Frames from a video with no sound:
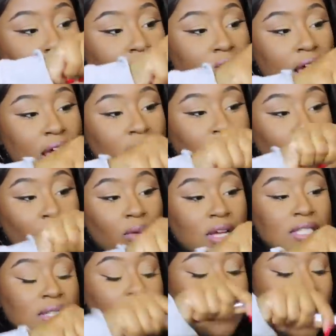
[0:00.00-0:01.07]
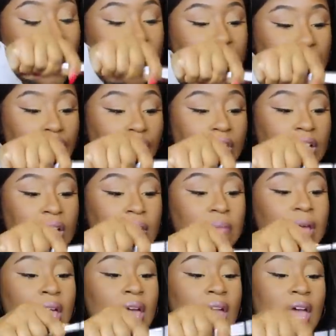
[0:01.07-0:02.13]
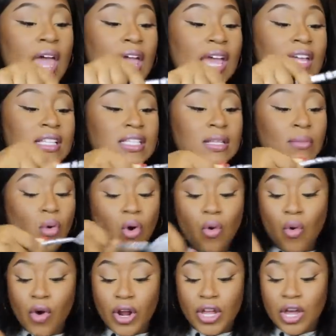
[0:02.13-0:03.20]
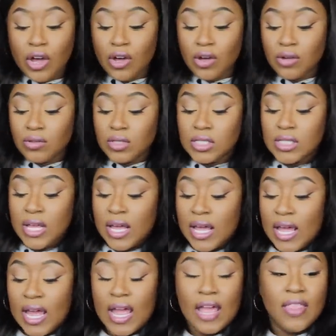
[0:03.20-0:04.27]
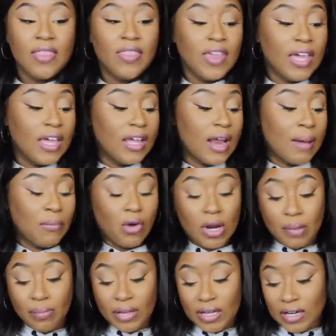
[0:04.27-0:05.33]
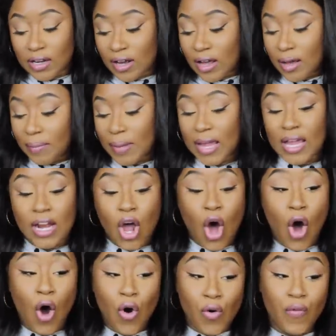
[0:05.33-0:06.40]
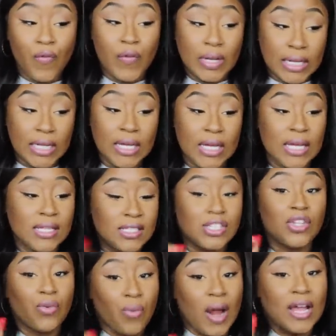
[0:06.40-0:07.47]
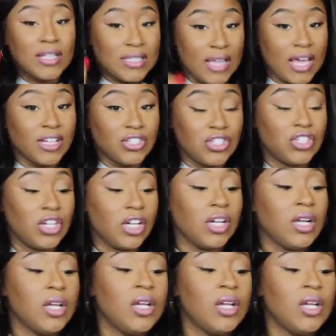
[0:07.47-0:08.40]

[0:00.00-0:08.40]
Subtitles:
gonna add the rest of the ice cream and some more Oreos, and then I'm gonna blend it up, and hopefully it's the right texture.